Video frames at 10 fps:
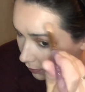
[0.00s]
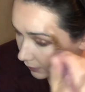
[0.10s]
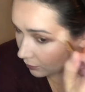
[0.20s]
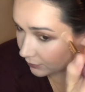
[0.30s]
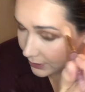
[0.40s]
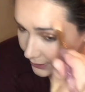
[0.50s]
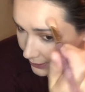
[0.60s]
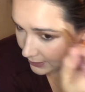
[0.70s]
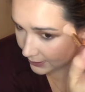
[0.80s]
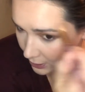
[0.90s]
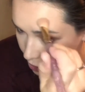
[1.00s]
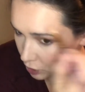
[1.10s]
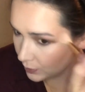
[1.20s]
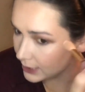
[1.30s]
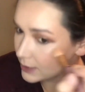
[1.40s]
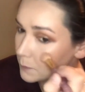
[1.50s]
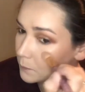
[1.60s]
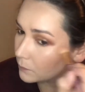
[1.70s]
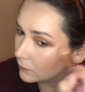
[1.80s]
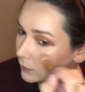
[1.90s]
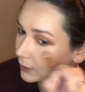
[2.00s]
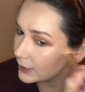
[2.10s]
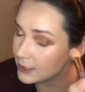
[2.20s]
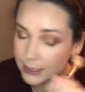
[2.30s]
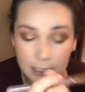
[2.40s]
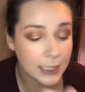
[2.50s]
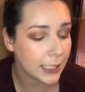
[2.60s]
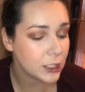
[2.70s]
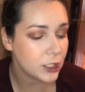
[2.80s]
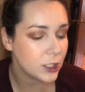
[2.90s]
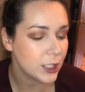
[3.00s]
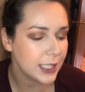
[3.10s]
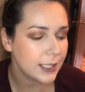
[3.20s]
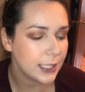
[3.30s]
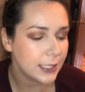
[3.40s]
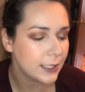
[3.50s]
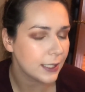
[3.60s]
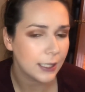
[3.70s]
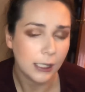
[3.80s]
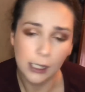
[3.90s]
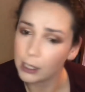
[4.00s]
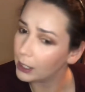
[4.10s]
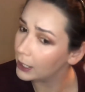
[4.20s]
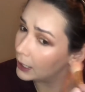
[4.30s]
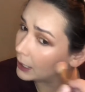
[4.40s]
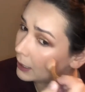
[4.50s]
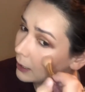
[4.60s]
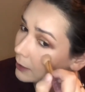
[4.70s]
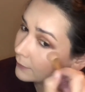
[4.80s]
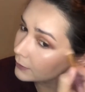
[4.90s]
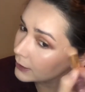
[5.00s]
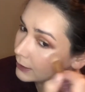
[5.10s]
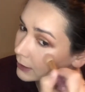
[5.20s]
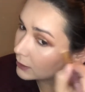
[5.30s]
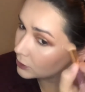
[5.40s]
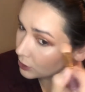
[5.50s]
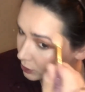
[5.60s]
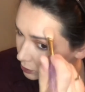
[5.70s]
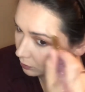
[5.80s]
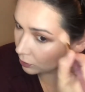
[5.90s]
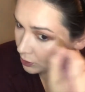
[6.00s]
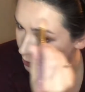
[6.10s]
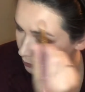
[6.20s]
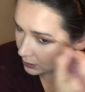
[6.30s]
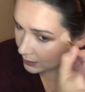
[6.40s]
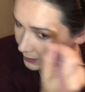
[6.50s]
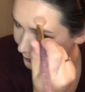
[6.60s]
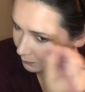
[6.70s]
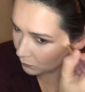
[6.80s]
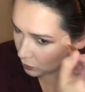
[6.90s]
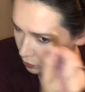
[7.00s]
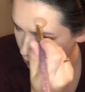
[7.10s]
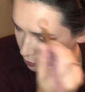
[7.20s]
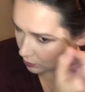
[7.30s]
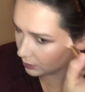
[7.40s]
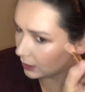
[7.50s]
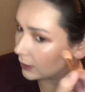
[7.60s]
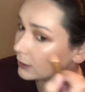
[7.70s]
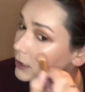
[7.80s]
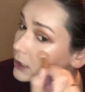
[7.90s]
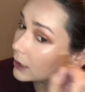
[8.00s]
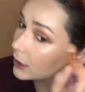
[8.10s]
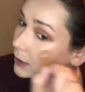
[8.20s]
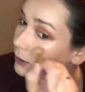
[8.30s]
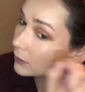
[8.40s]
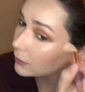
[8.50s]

I don't feel like it accentuates like skin texture or anything, and I feel like it just looks really smooth on the skin.